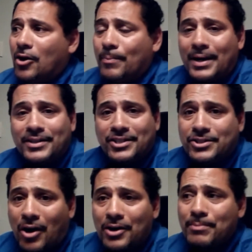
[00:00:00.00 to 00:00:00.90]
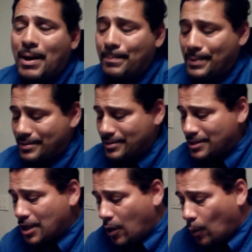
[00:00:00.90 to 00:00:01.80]
I just started my
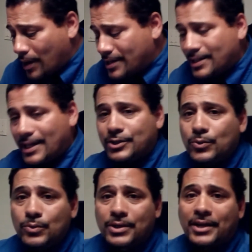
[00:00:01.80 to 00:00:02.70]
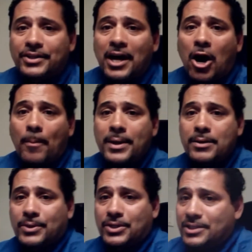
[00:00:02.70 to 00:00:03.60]
business. What can I do? Can you help
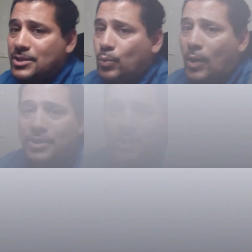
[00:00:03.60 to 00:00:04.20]
me? Because this is what you